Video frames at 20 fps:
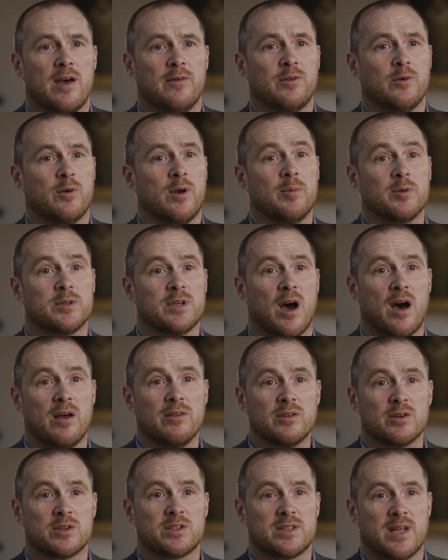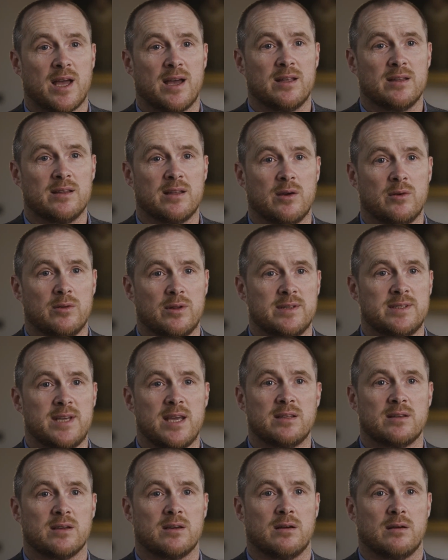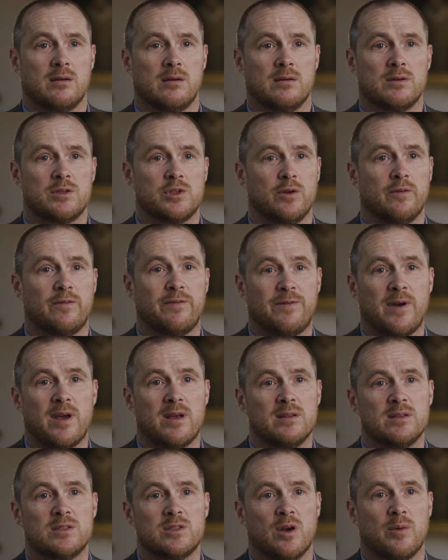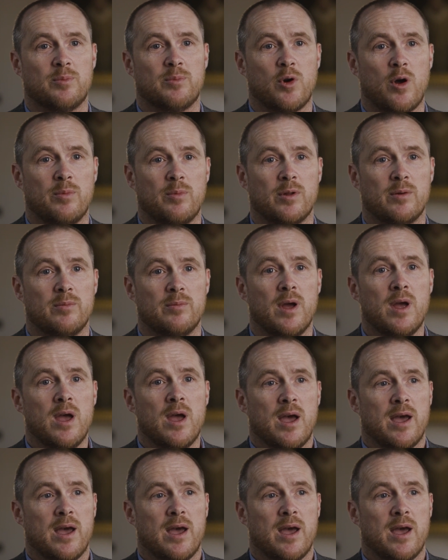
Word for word: if they're able to understand how the data should fit into a problem